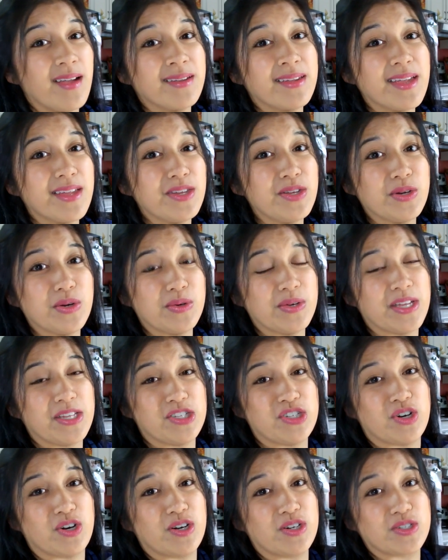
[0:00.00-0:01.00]
again, you don't
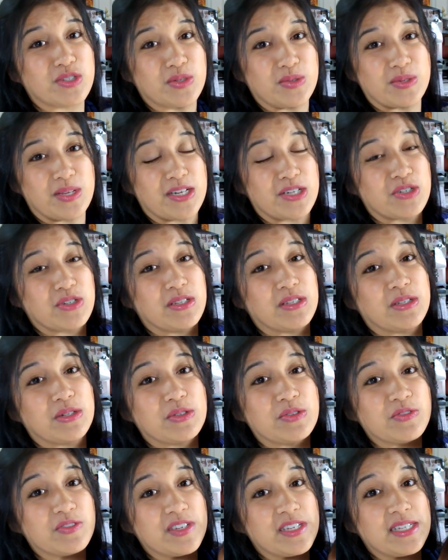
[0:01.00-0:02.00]
get charged those extra
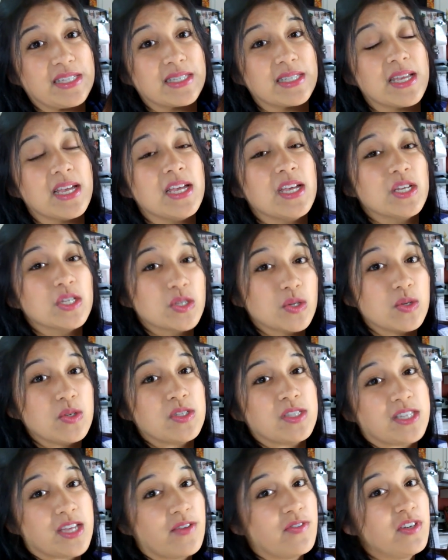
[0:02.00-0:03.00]
little fees. So
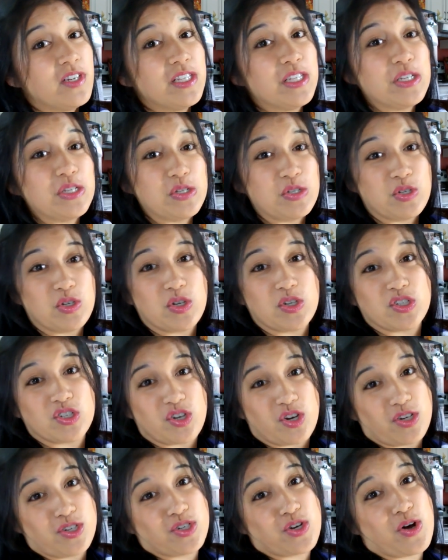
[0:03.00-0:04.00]
definitely use your
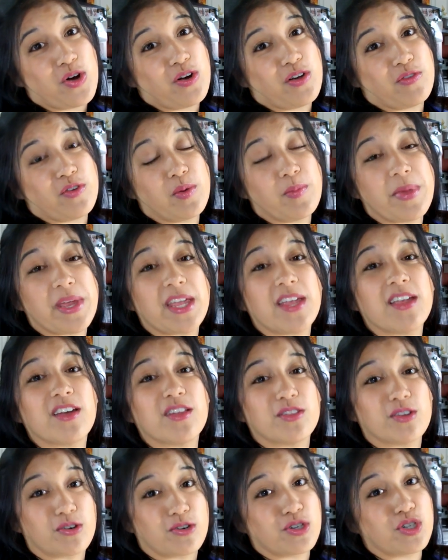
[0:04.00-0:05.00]
charge card if you're making
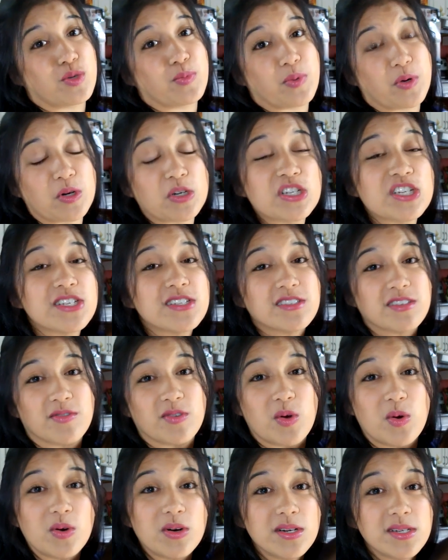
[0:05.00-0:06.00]
a larger purchase,
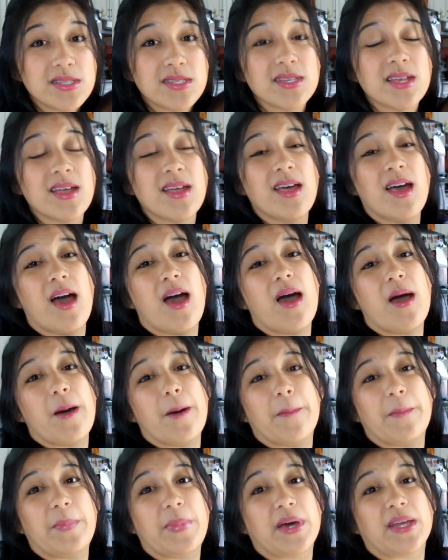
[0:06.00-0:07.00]
of course,
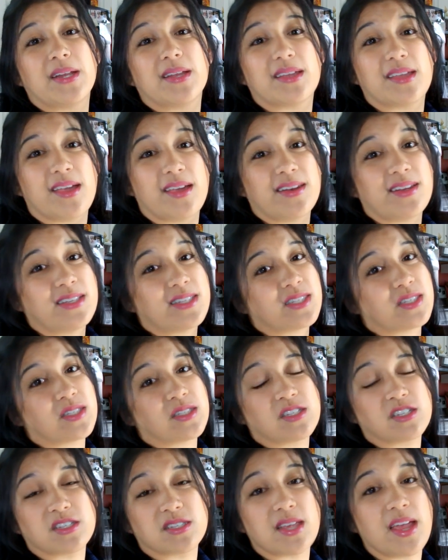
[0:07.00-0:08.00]
but again, it's
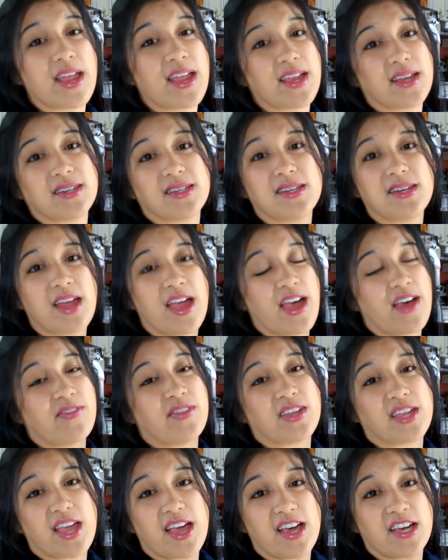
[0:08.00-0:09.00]
just handy to
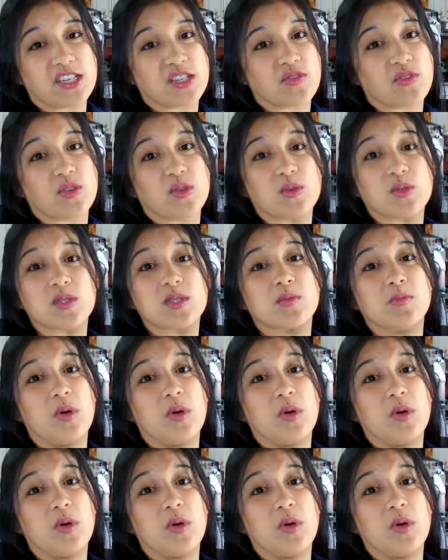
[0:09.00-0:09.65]
have the cash for those